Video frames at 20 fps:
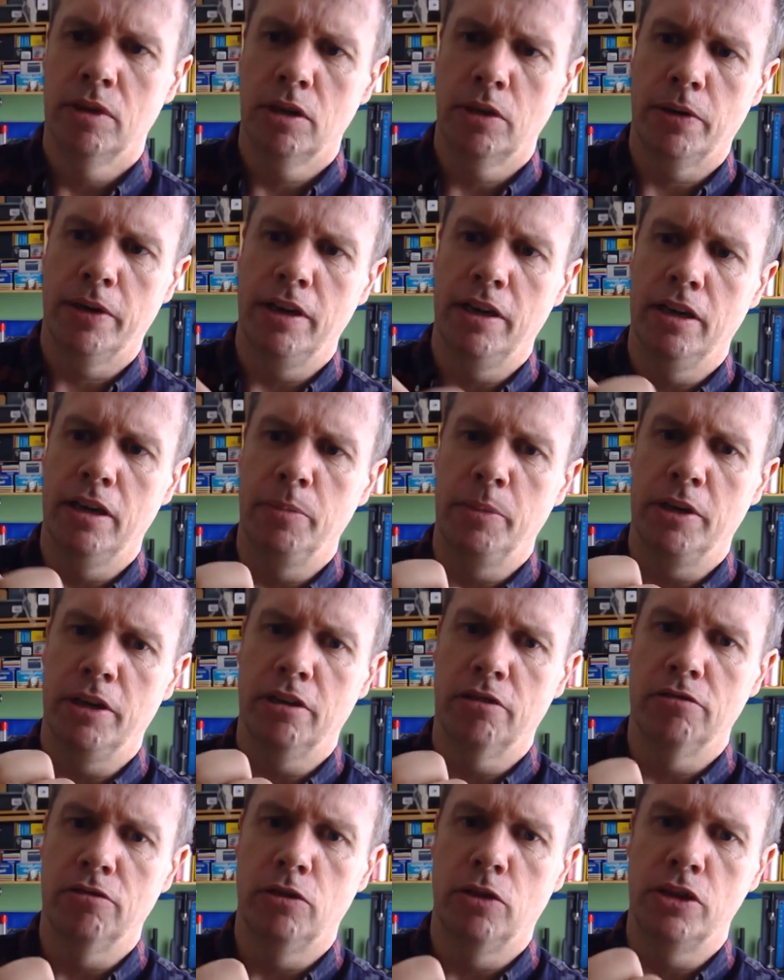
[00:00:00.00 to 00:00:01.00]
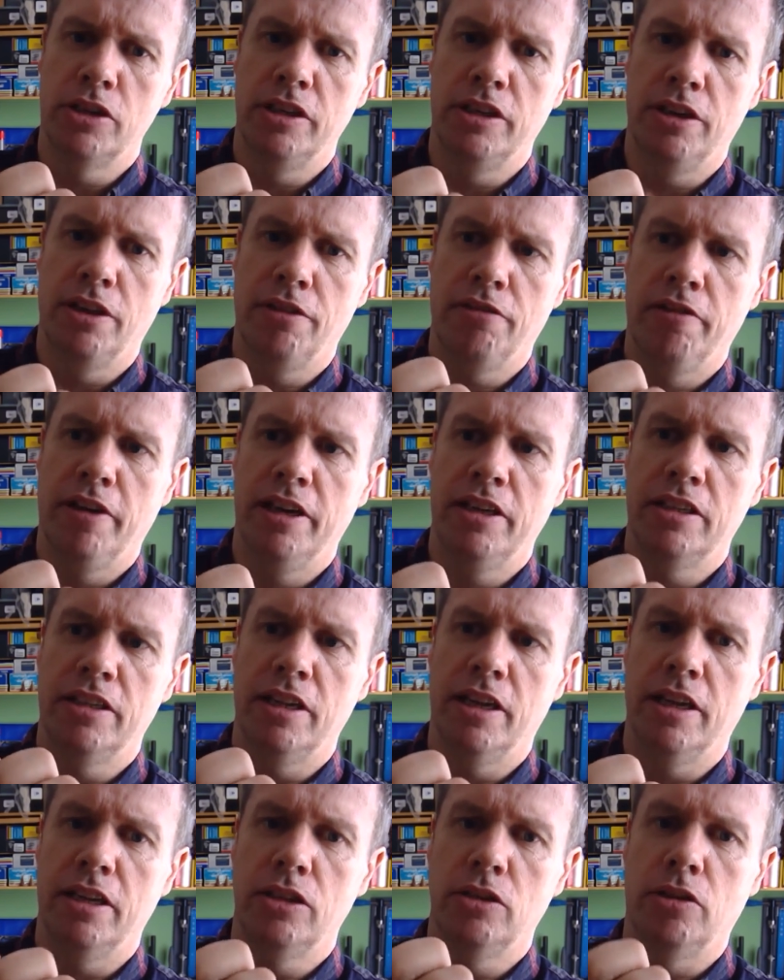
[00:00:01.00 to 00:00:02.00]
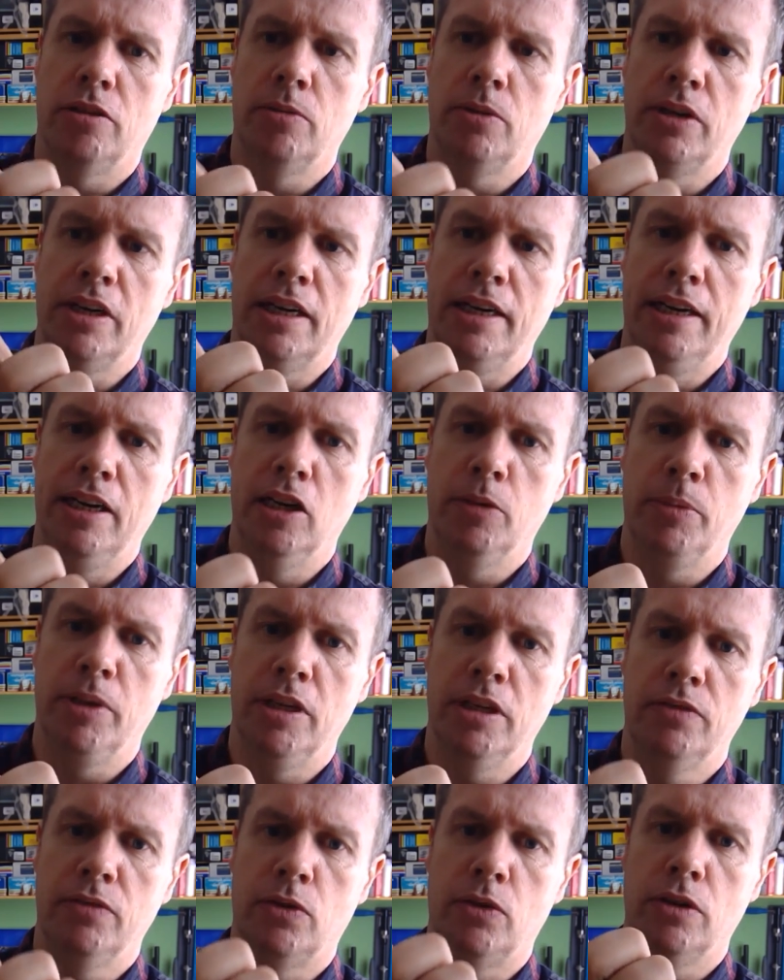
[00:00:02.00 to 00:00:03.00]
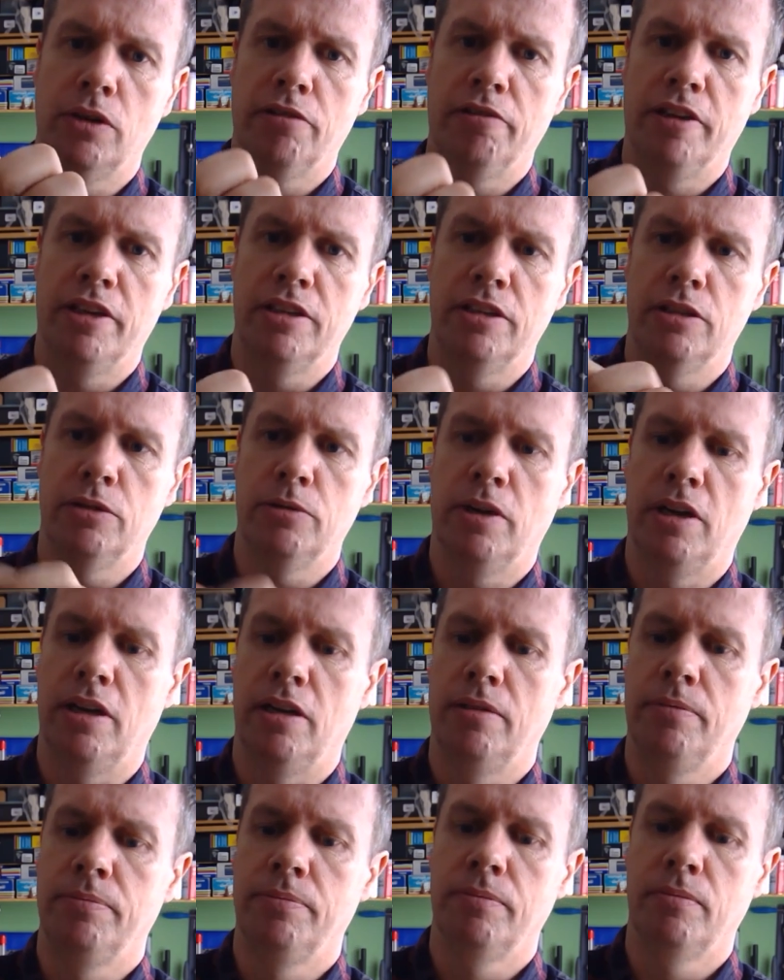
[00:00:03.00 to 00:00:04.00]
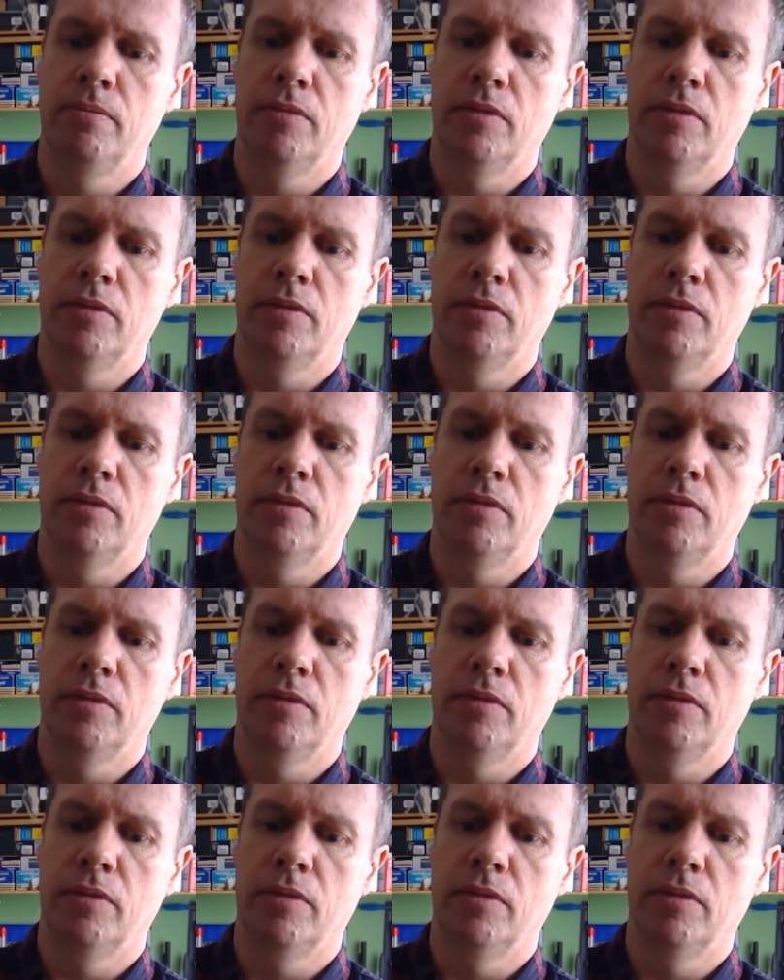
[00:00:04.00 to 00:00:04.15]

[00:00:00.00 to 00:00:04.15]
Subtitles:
quite a little bit of corrosion in the threads there, so I'm going to clean up these fork threads as well.